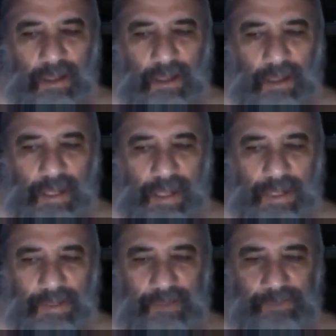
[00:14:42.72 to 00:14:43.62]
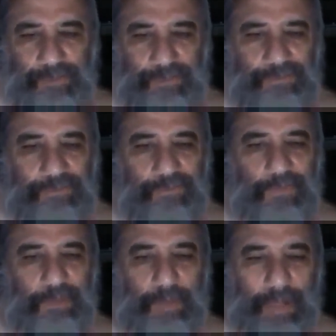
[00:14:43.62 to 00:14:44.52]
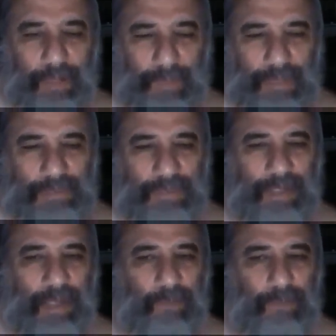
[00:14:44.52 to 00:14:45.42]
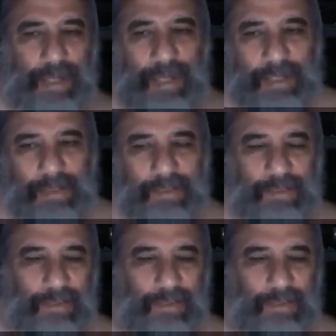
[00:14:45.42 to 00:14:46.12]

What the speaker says: And there's been a massive campaign,